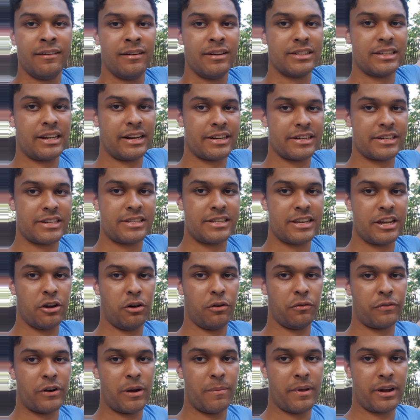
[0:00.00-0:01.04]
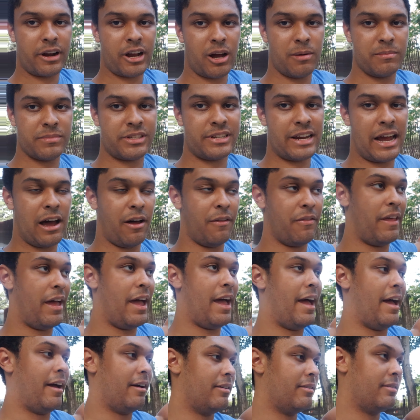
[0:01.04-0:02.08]
Like a steel frame that comes down
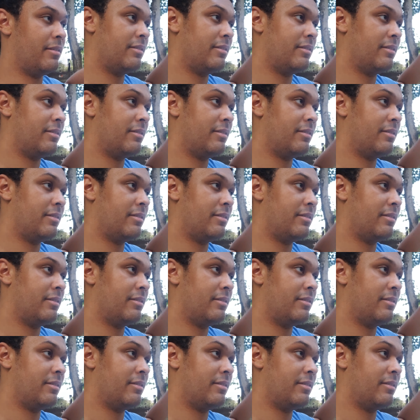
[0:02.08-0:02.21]
there.